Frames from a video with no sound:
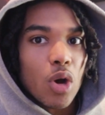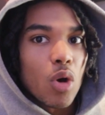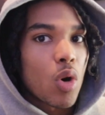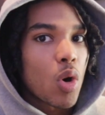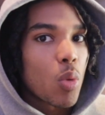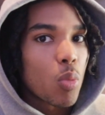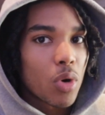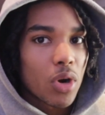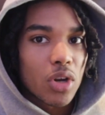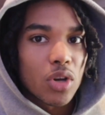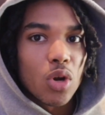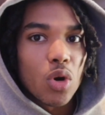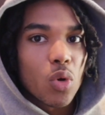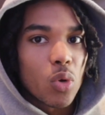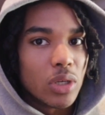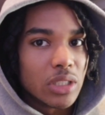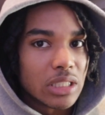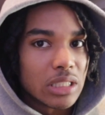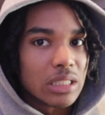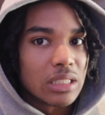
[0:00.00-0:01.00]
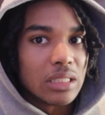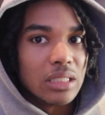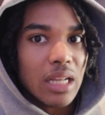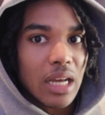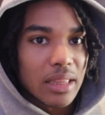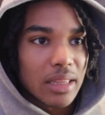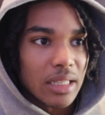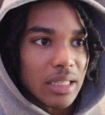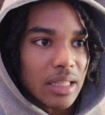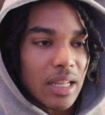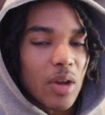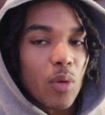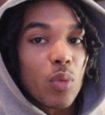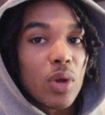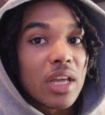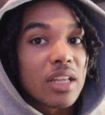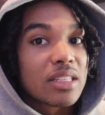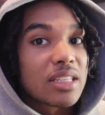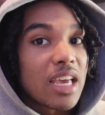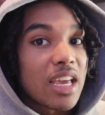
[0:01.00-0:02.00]
No homework, no quizzes, nothing. Like,
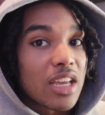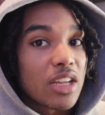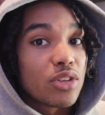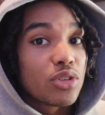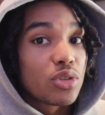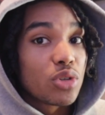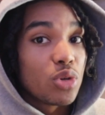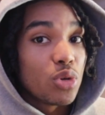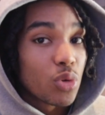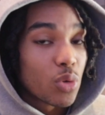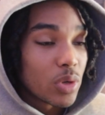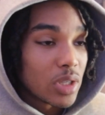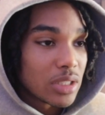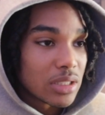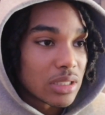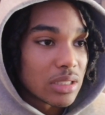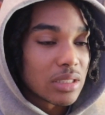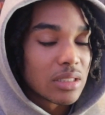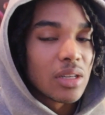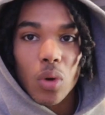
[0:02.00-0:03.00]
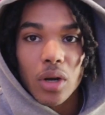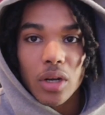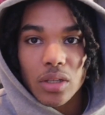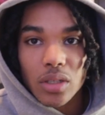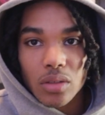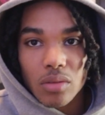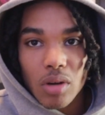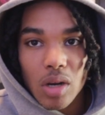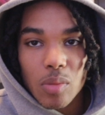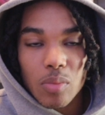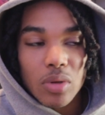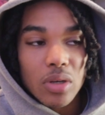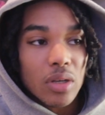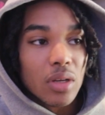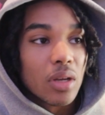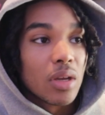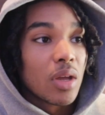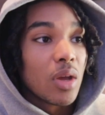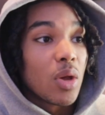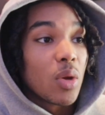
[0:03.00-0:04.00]
we had taken 2 quizzes, weren't in the
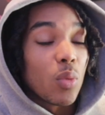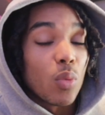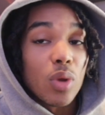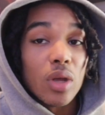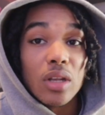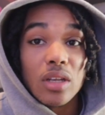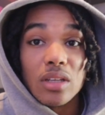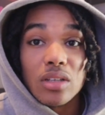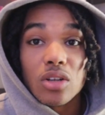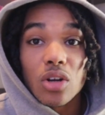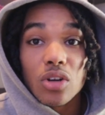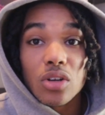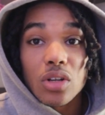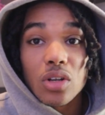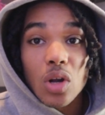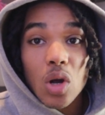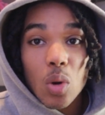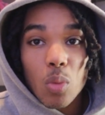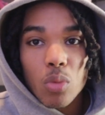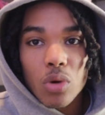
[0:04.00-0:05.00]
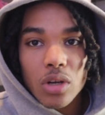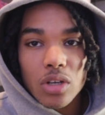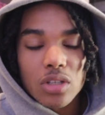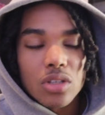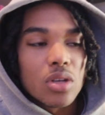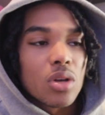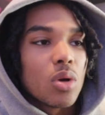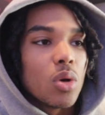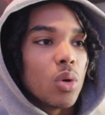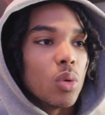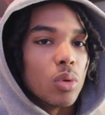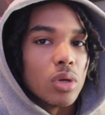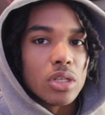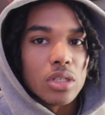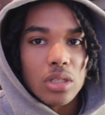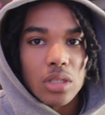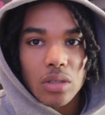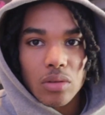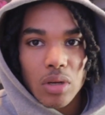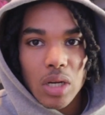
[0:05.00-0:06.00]
gradebook. We had turned in homeworks,
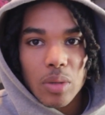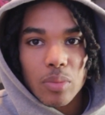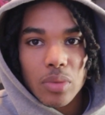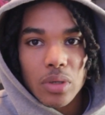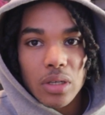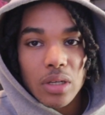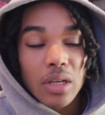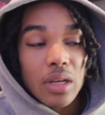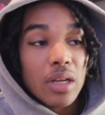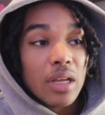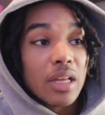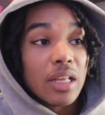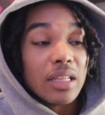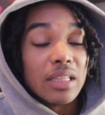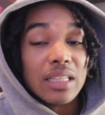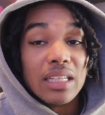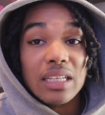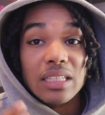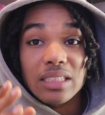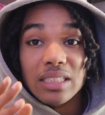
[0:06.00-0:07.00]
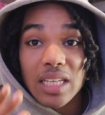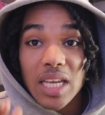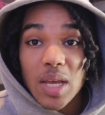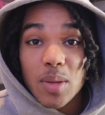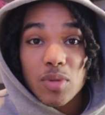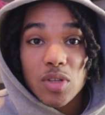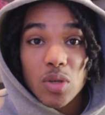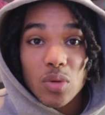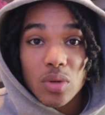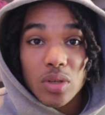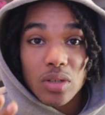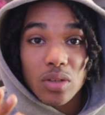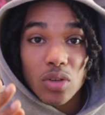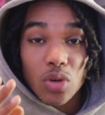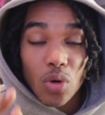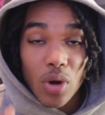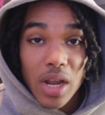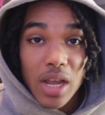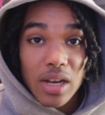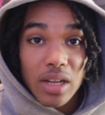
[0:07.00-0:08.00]
wasn't in the gradebook. The exams he
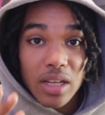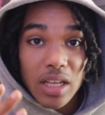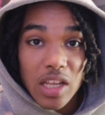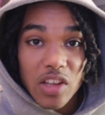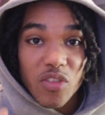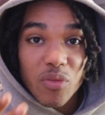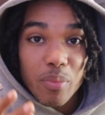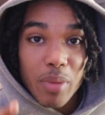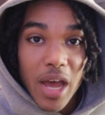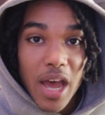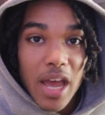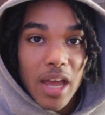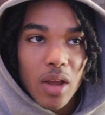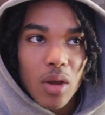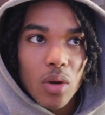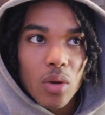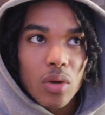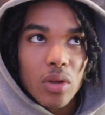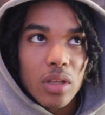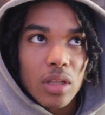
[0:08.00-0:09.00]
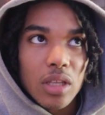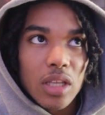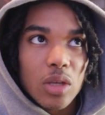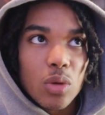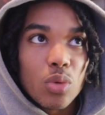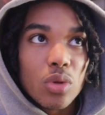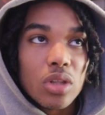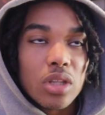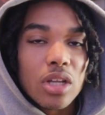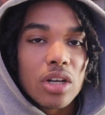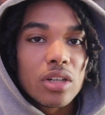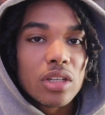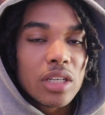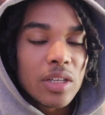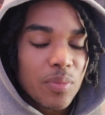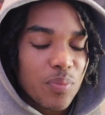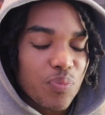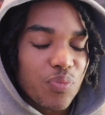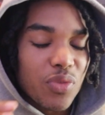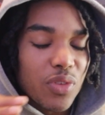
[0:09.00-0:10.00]
would grade and give back, he would
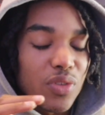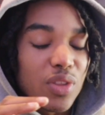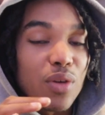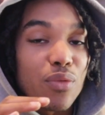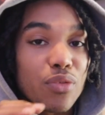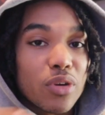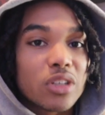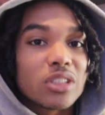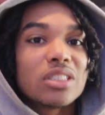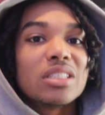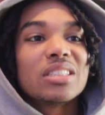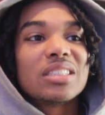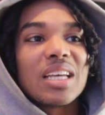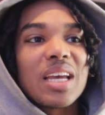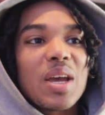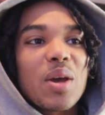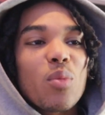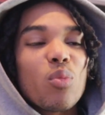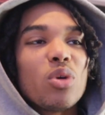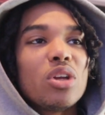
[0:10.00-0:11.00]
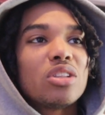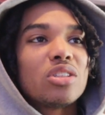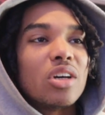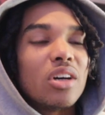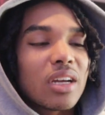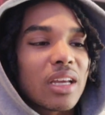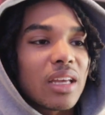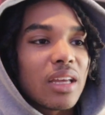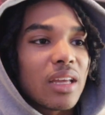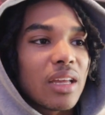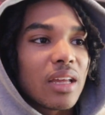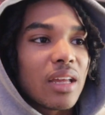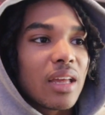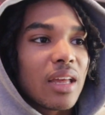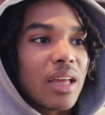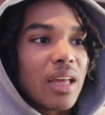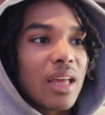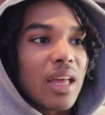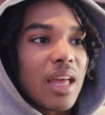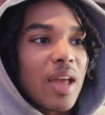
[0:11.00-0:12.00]
literally, the first exam, we took it,
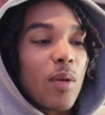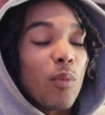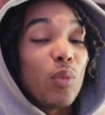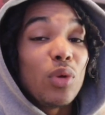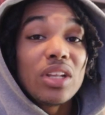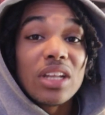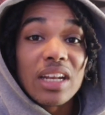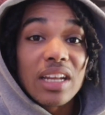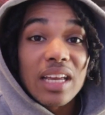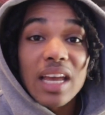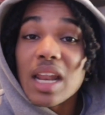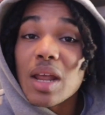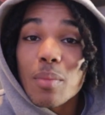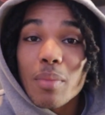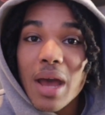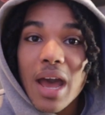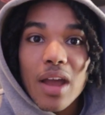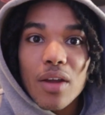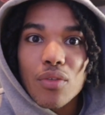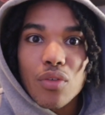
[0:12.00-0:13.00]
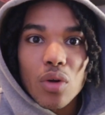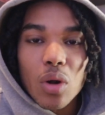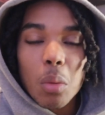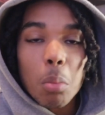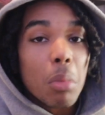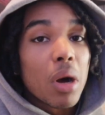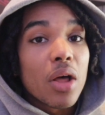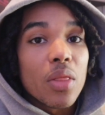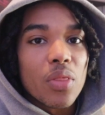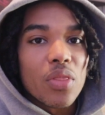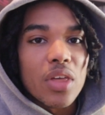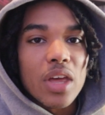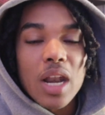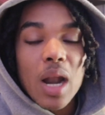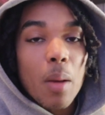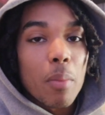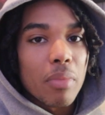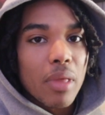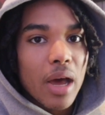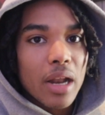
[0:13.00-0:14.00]
we didn't get it back for a month.
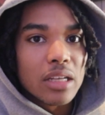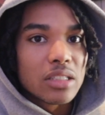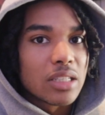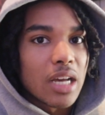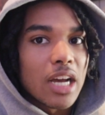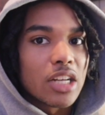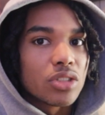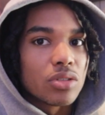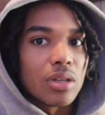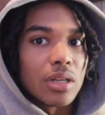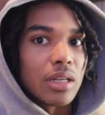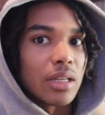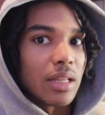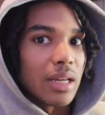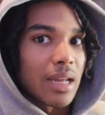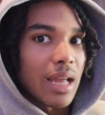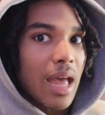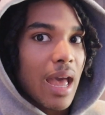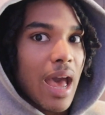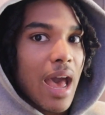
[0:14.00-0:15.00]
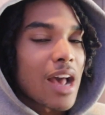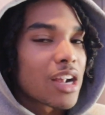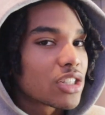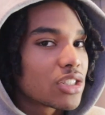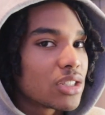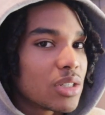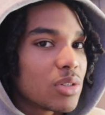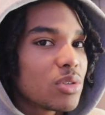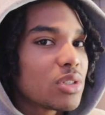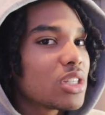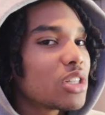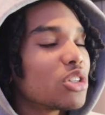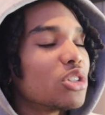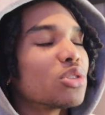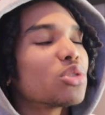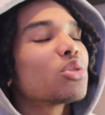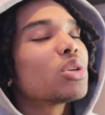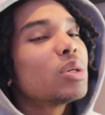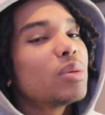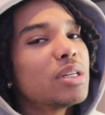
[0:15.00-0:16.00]
And I'm not exaggerating. Like, actually, it was
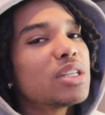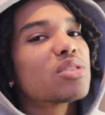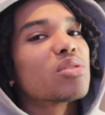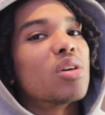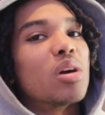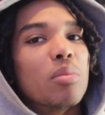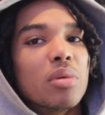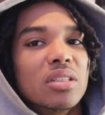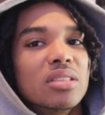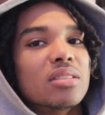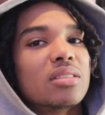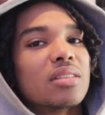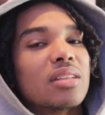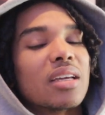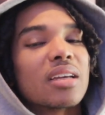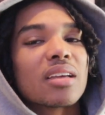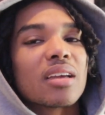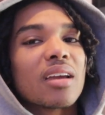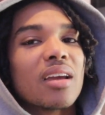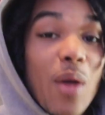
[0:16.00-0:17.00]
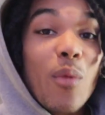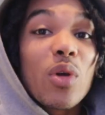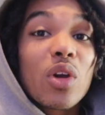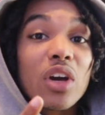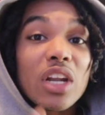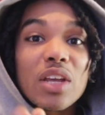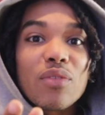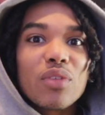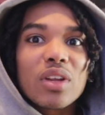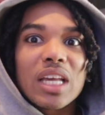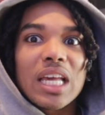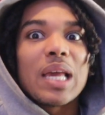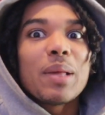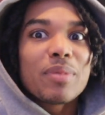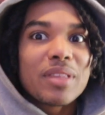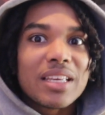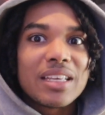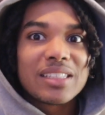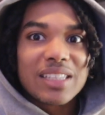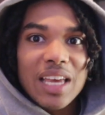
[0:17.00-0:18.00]
either 3 weeks or a month. Like, and we couldn't even
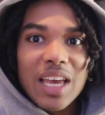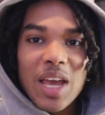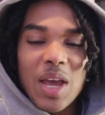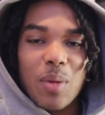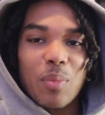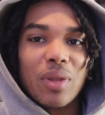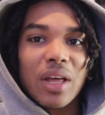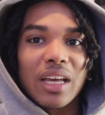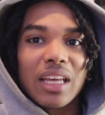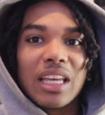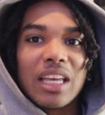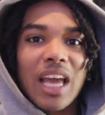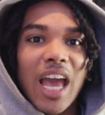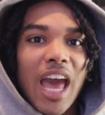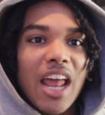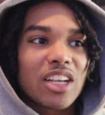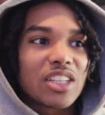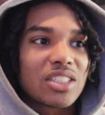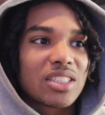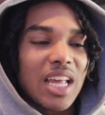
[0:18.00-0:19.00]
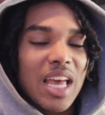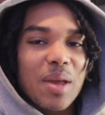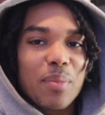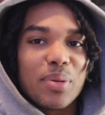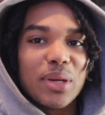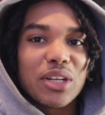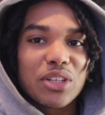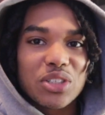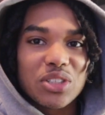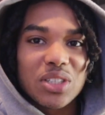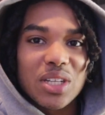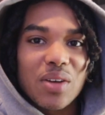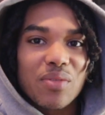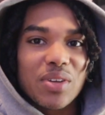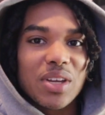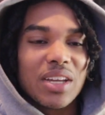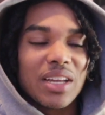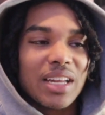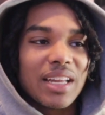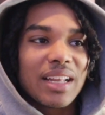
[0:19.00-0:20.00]
keep the exam. Like, he had us take pictures
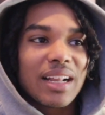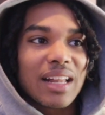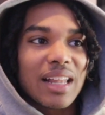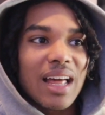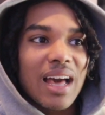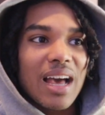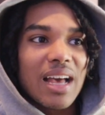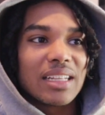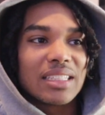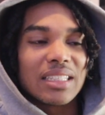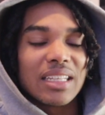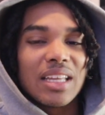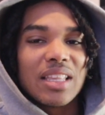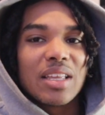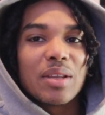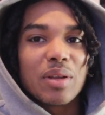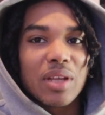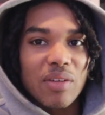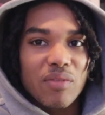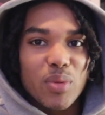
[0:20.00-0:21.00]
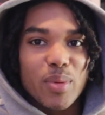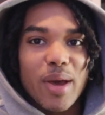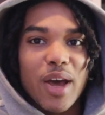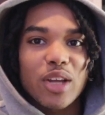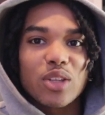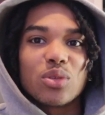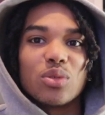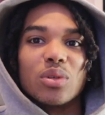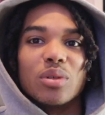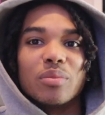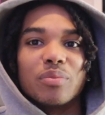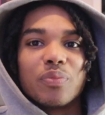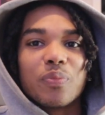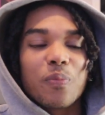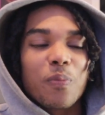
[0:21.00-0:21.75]
of it in class and then give it back to him.